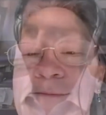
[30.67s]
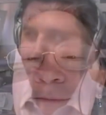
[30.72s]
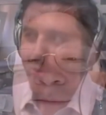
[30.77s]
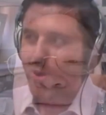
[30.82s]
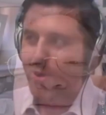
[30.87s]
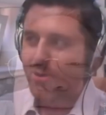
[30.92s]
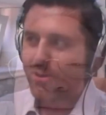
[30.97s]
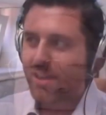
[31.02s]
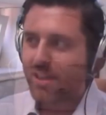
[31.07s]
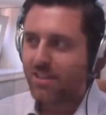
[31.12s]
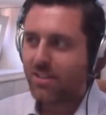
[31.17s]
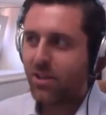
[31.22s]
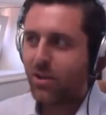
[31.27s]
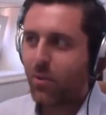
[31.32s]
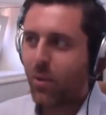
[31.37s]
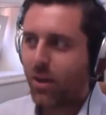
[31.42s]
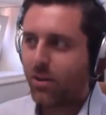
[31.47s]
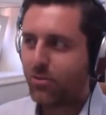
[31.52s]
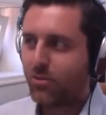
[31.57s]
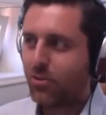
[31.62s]
The first easy
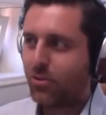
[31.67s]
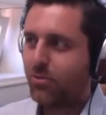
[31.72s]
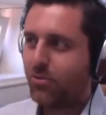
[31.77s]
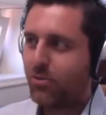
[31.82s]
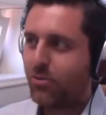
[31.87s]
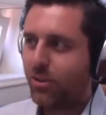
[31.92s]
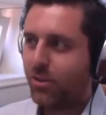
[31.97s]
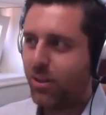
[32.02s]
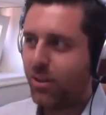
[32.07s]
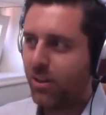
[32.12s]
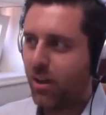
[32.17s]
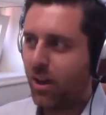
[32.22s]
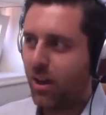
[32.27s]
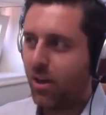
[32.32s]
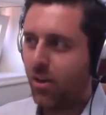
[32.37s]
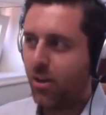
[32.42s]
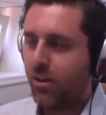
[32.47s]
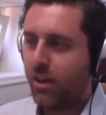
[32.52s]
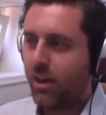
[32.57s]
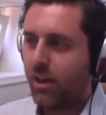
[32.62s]
question,
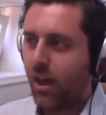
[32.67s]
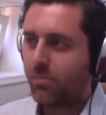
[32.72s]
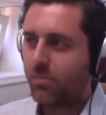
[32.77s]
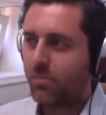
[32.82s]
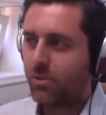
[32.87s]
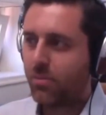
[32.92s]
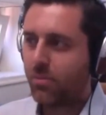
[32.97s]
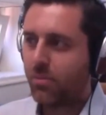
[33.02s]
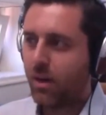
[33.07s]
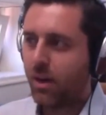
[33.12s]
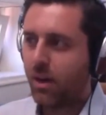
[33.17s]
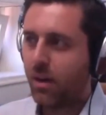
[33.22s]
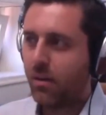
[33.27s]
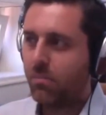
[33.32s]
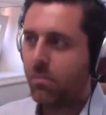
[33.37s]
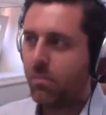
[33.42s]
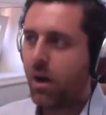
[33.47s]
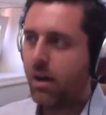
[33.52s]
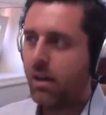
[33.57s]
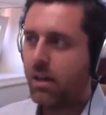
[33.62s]
that comes to my
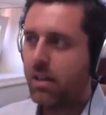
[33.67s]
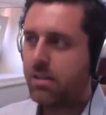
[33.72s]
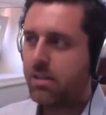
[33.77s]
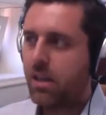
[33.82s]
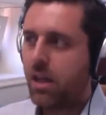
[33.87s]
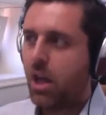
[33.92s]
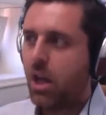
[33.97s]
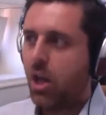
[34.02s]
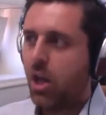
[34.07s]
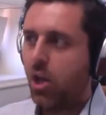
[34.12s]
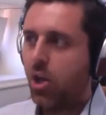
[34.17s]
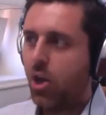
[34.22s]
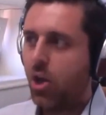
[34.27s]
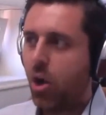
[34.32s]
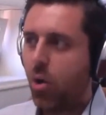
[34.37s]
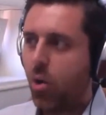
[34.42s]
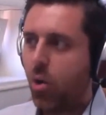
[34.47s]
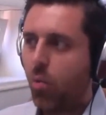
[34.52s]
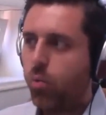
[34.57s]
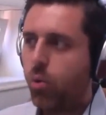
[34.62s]
mind is,
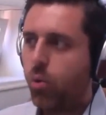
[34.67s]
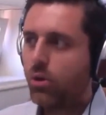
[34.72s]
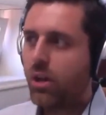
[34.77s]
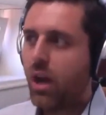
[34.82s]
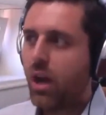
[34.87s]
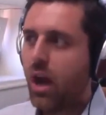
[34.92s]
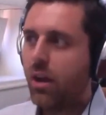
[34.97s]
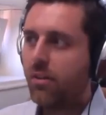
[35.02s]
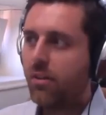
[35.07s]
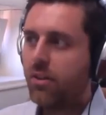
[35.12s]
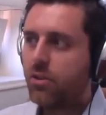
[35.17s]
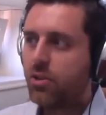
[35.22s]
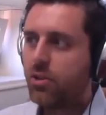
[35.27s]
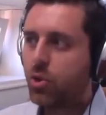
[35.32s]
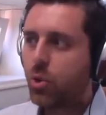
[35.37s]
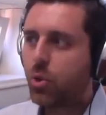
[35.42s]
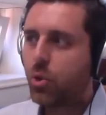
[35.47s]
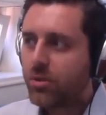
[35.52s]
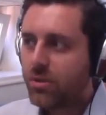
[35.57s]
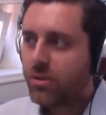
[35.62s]
what are the
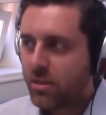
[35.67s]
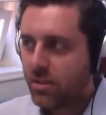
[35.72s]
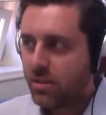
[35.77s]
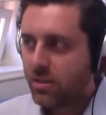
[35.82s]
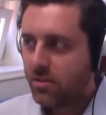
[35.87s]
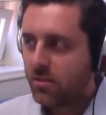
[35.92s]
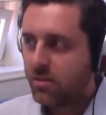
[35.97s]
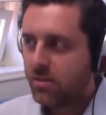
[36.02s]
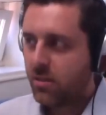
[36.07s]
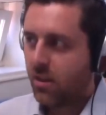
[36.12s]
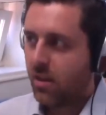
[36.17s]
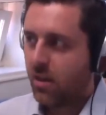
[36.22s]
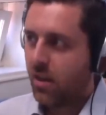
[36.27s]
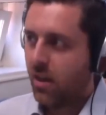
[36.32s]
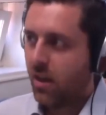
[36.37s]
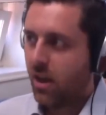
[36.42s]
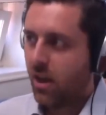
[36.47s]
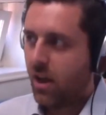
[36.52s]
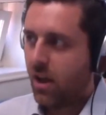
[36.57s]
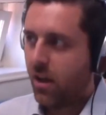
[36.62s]
sources
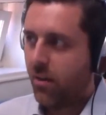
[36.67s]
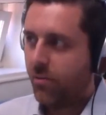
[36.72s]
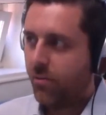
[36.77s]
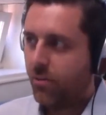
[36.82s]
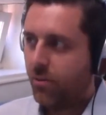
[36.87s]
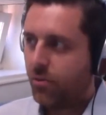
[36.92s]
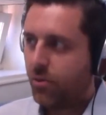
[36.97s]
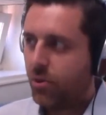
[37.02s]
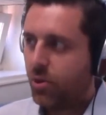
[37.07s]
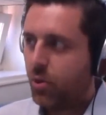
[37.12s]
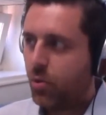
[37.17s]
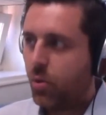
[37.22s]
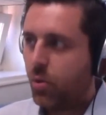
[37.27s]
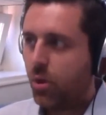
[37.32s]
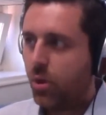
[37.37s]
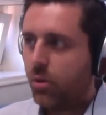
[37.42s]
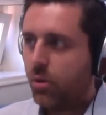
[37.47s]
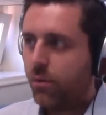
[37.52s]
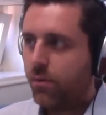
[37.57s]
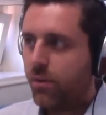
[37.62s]
for the New
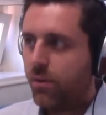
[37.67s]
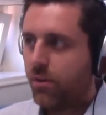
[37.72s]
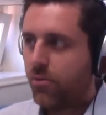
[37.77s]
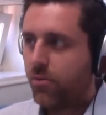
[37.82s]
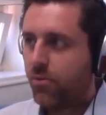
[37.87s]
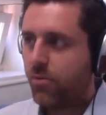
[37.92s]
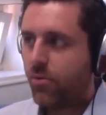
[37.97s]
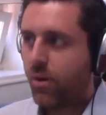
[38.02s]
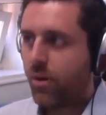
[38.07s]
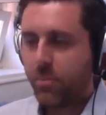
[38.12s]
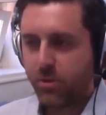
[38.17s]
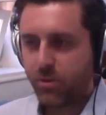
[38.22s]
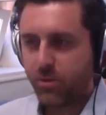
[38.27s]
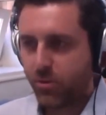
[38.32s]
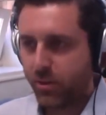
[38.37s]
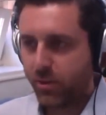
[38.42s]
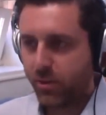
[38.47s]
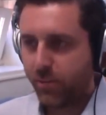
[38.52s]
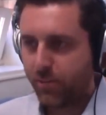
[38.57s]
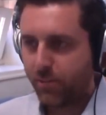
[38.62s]
World Veterinary
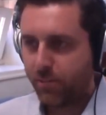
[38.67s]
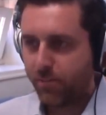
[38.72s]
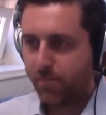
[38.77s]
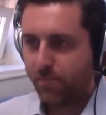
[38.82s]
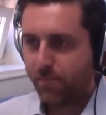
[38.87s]
Repertory?